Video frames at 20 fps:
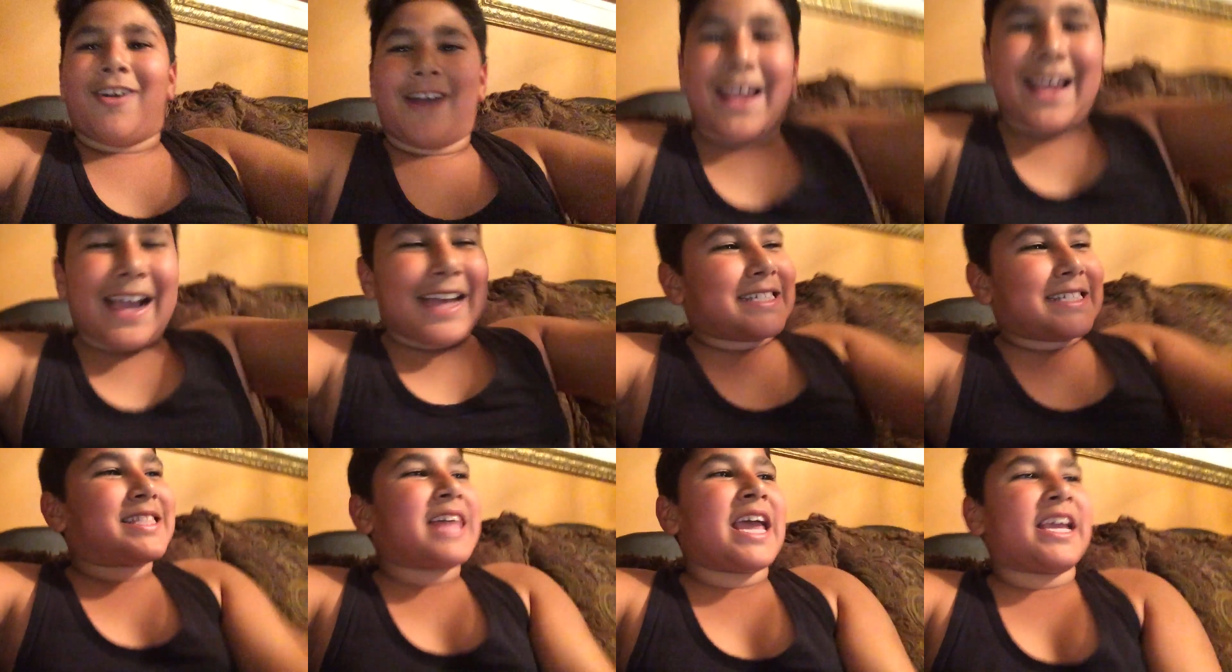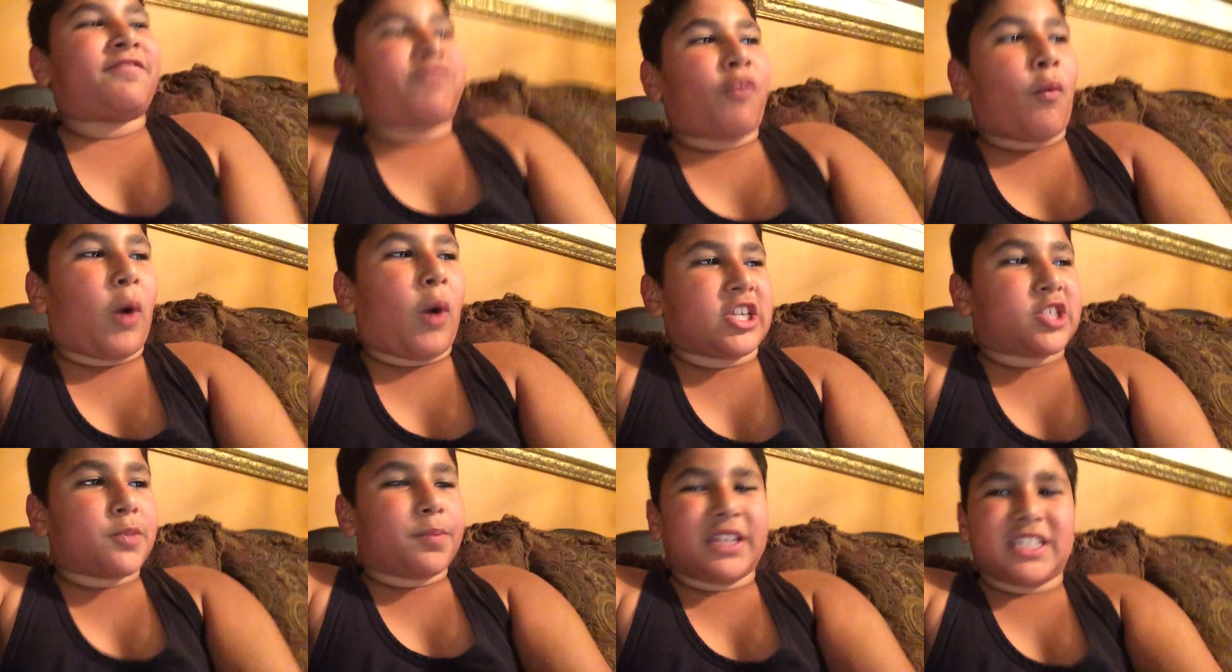Alright guys, thanks for
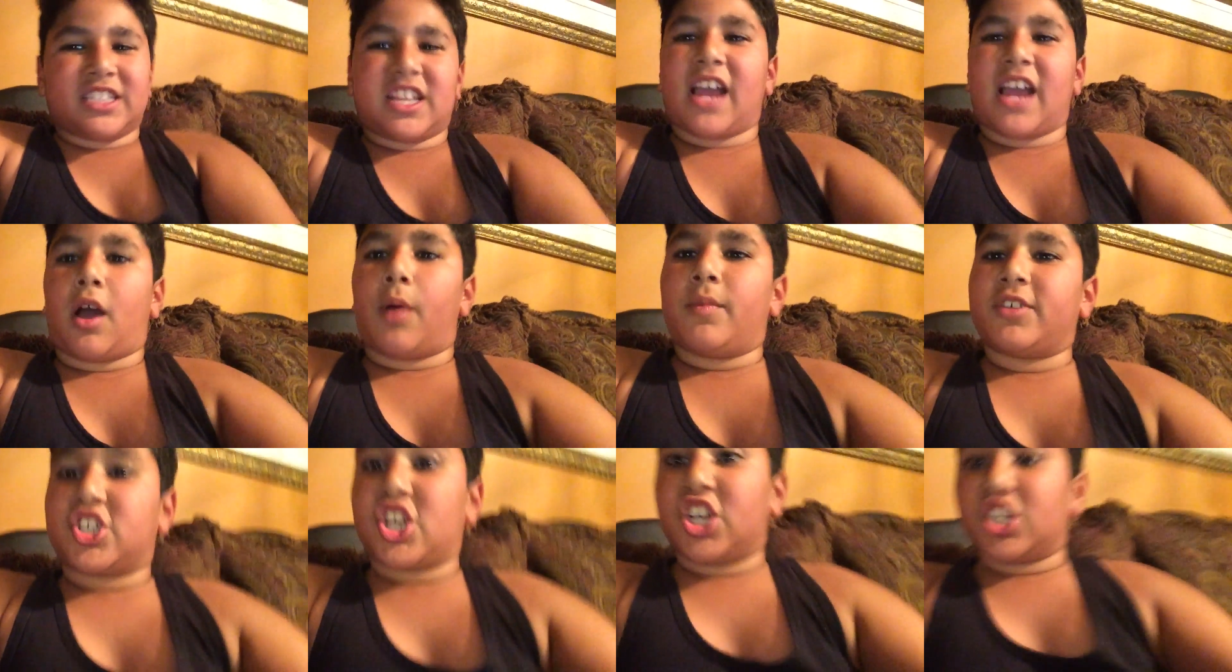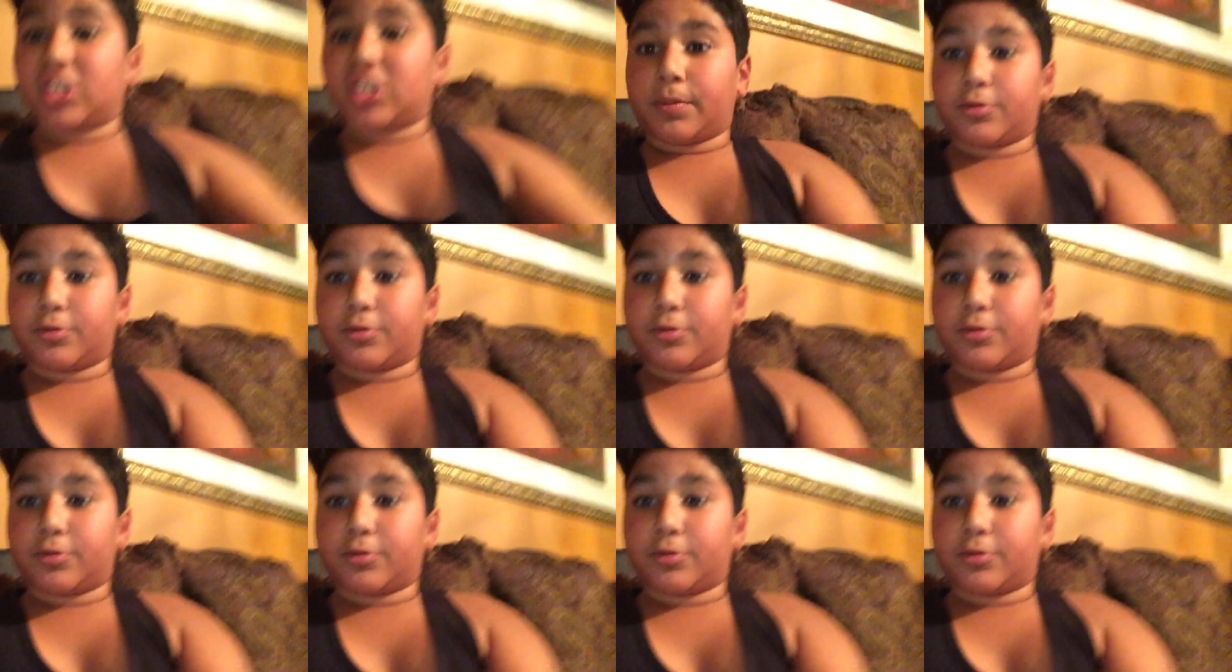watching. Please like, comment, share, and